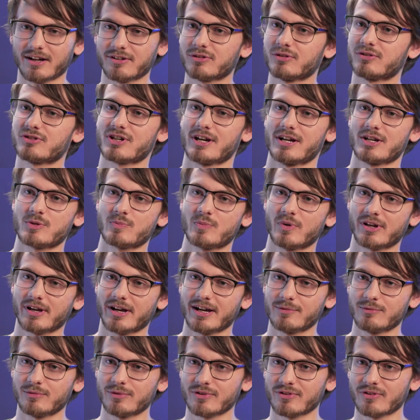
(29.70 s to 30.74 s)
to judge, but I
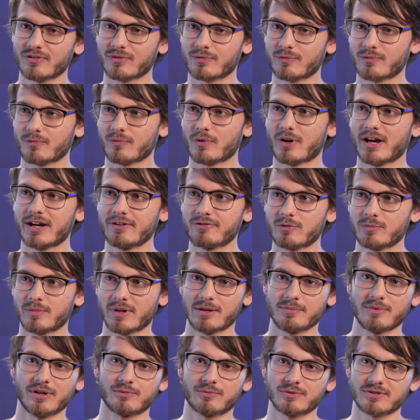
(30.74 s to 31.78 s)
for my
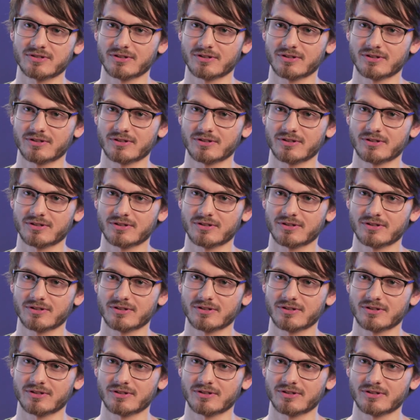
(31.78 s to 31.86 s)
part was